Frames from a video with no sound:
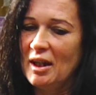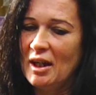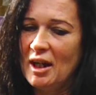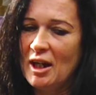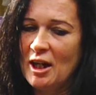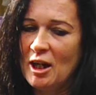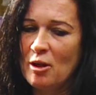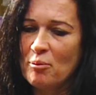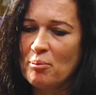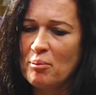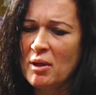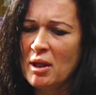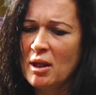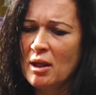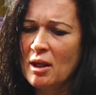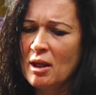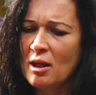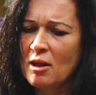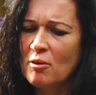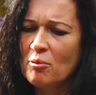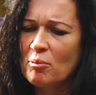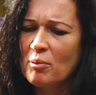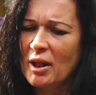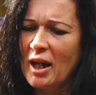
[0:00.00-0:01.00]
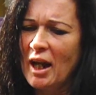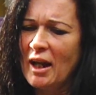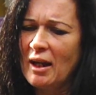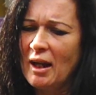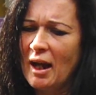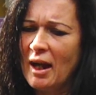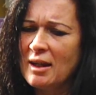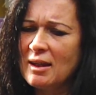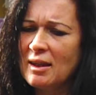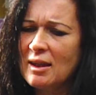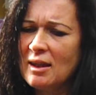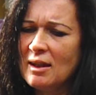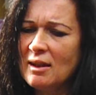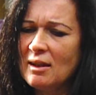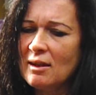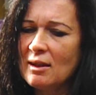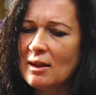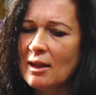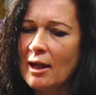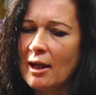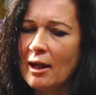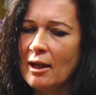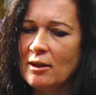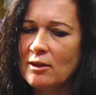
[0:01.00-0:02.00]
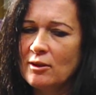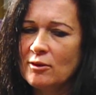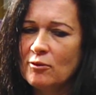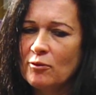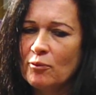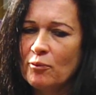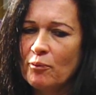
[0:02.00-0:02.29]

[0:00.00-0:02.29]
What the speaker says: But I think that